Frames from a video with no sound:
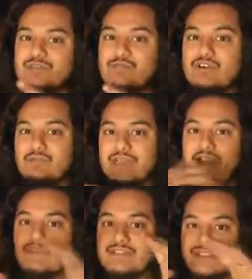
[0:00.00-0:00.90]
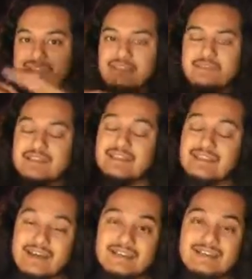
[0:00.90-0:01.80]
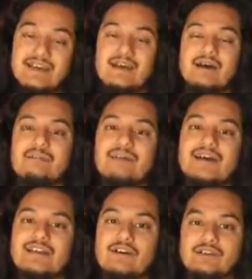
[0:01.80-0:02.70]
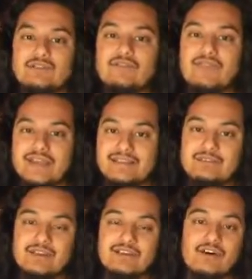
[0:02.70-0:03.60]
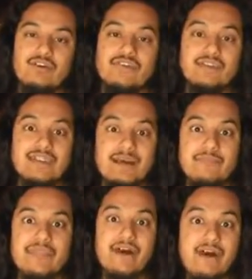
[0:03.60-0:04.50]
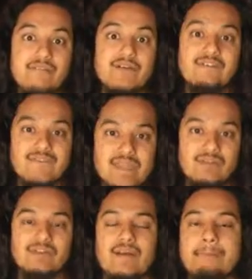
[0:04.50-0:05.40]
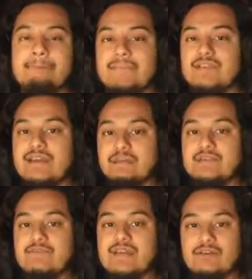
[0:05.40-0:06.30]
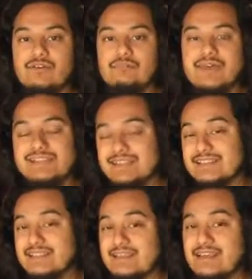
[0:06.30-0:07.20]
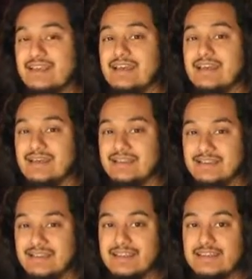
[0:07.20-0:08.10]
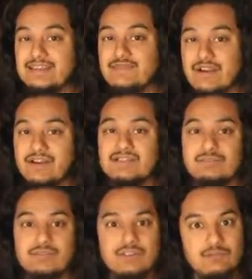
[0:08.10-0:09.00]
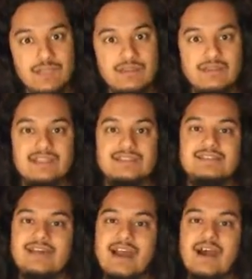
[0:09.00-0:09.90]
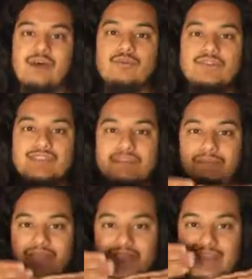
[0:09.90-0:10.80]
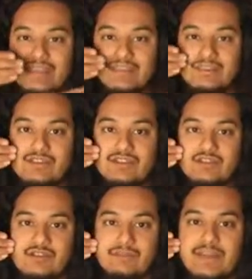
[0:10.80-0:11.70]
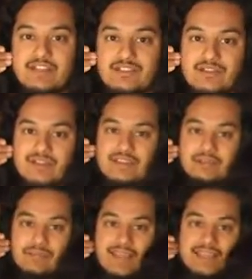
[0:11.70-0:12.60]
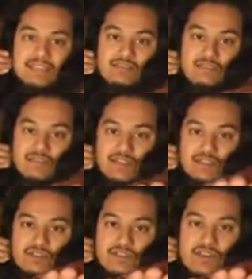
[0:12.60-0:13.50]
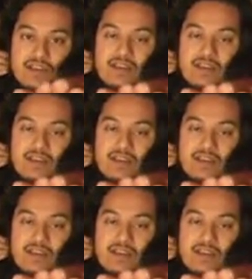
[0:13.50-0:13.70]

work with how much light comes in. It does, but it also affects something called the depth of field. Your depth of field basically is very simple as well. It's how deeply into your picture, into the planes of your picture,